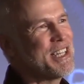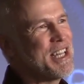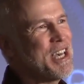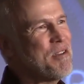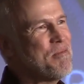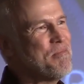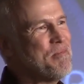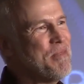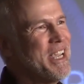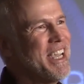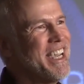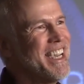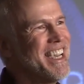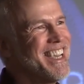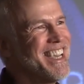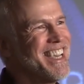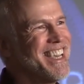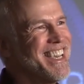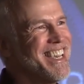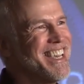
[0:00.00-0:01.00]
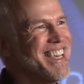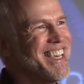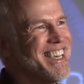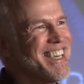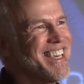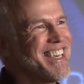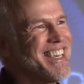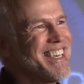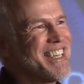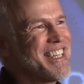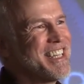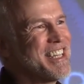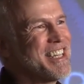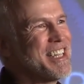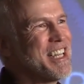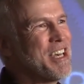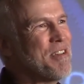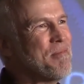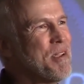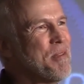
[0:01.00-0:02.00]
Let me,
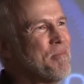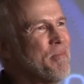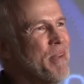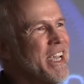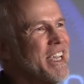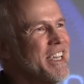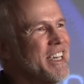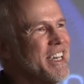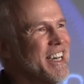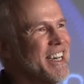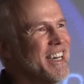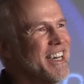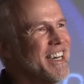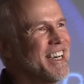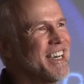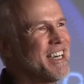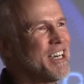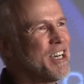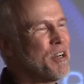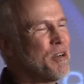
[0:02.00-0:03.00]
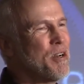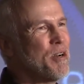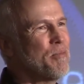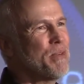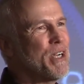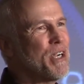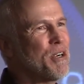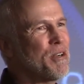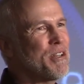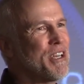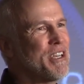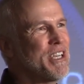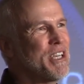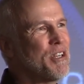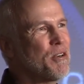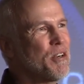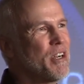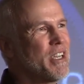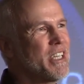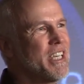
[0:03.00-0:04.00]
let me make a, a, a parallel
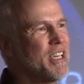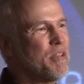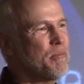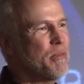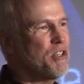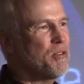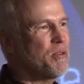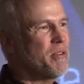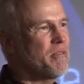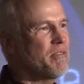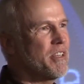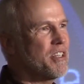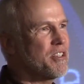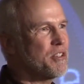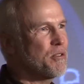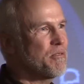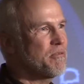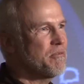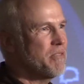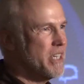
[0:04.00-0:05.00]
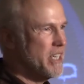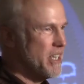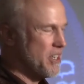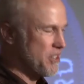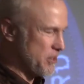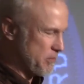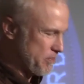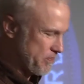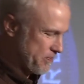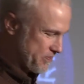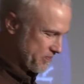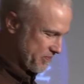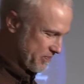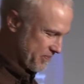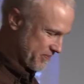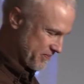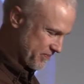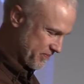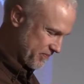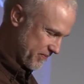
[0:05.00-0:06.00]
here again between physical fitness
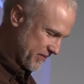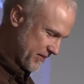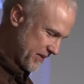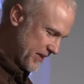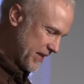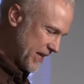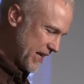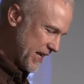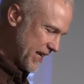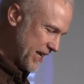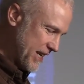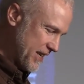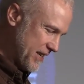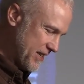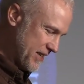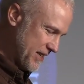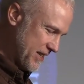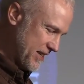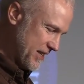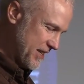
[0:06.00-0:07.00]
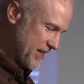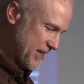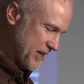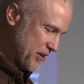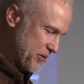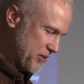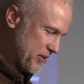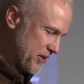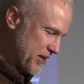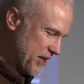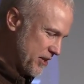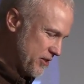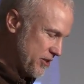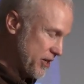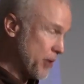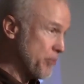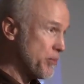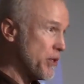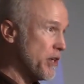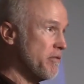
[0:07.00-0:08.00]
and
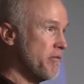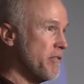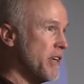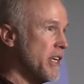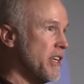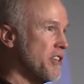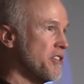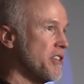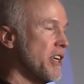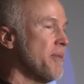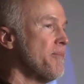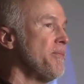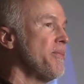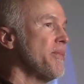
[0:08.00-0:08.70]
contemplative fitness.